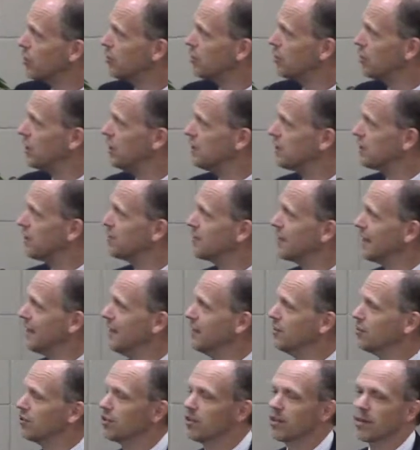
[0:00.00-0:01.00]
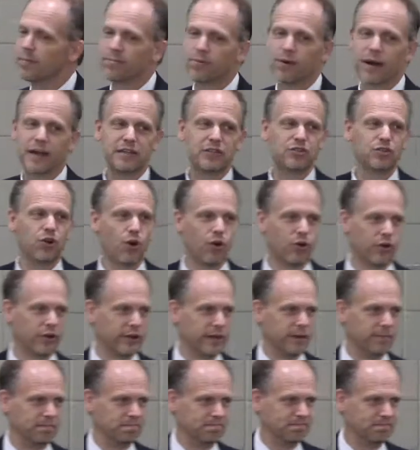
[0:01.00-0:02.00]
Jesus into the
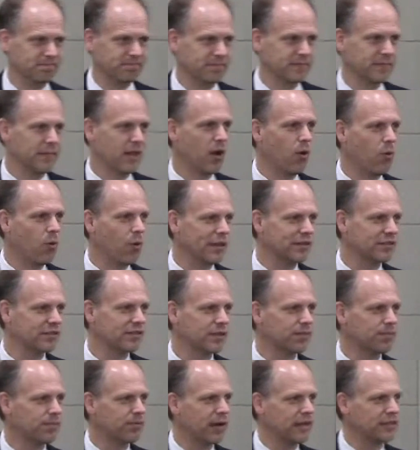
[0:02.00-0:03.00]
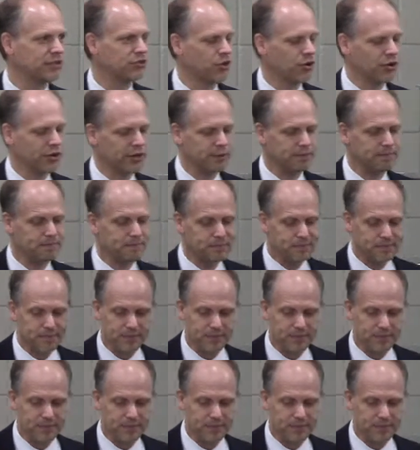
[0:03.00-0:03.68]
praetorium. Now, what's the praetorium?